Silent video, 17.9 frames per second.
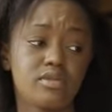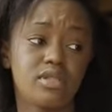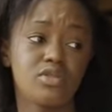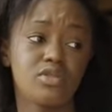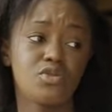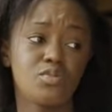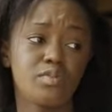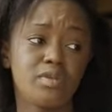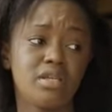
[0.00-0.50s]

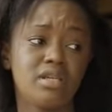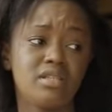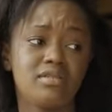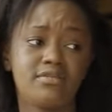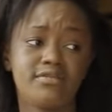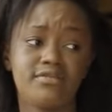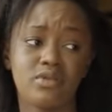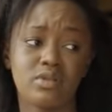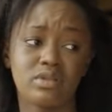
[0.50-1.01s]
this will make it the
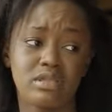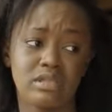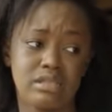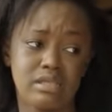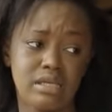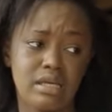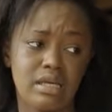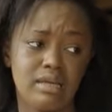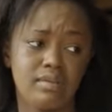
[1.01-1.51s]
fourth
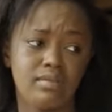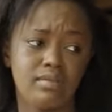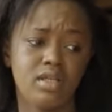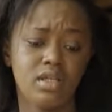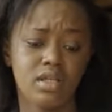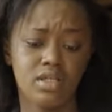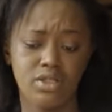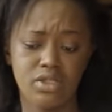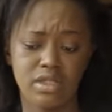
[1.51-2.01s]
time
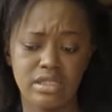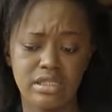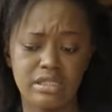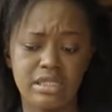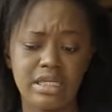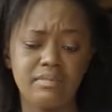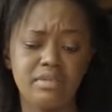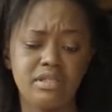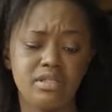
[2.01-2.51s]
you're
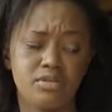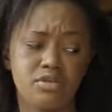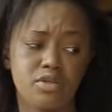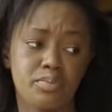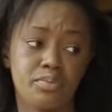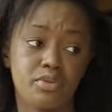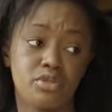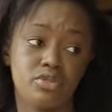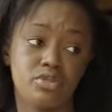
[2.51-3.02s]
denying me this
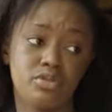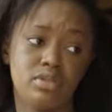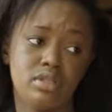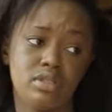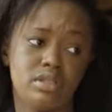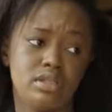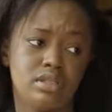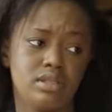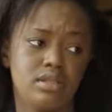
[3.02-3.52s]

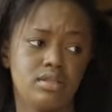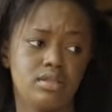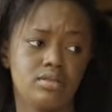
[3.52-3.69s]
opportunity.